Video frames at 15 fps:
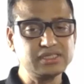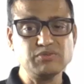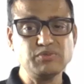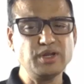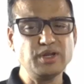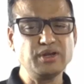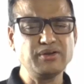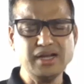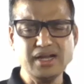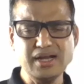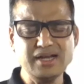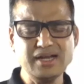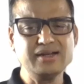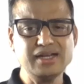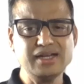and we're
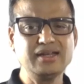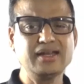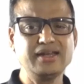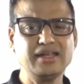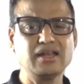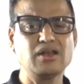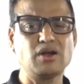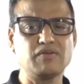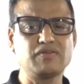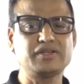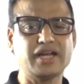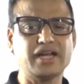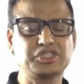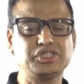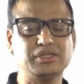really getting a lot of
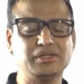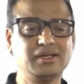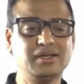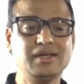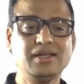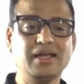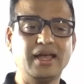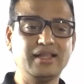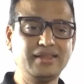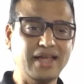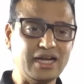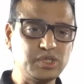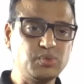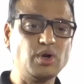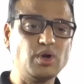traction. And
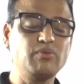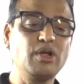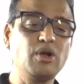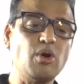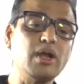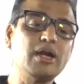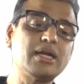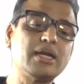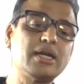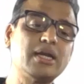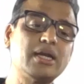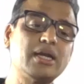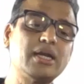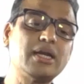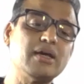that's what we call it
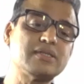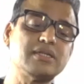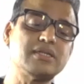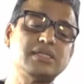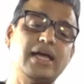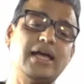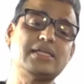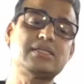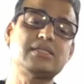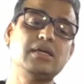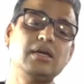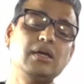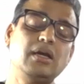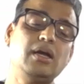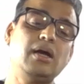ourselves as
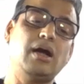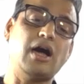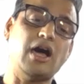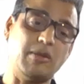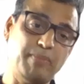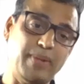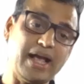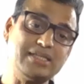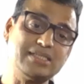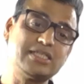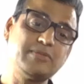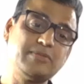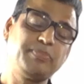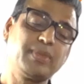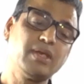
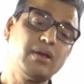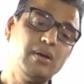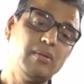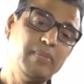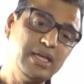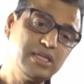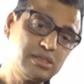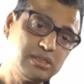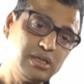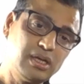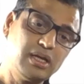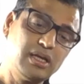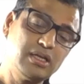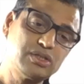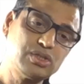RPAS-based
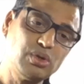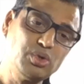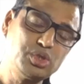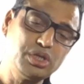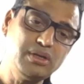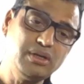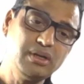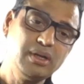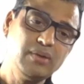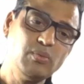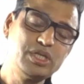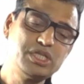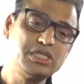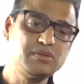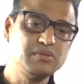solution, which
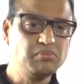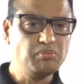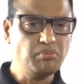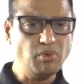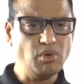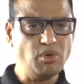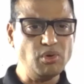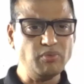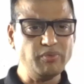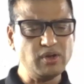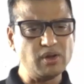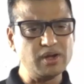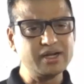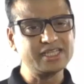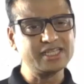is more, we
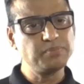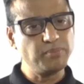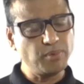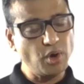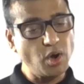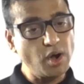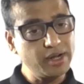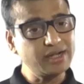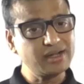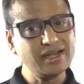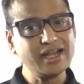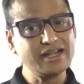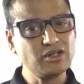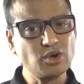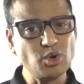call it as
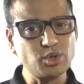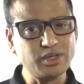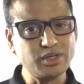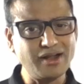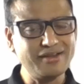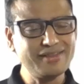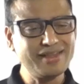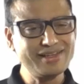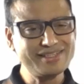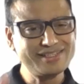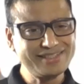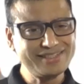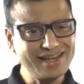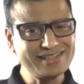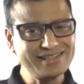product-led growth rather than
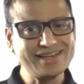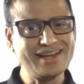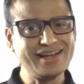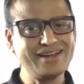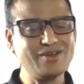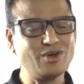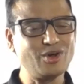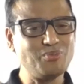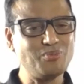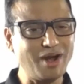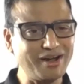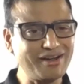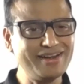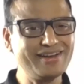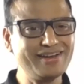sales-led or
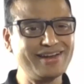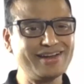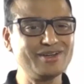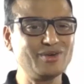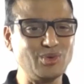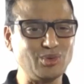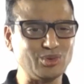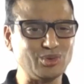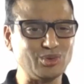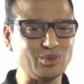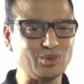marketing-led growth,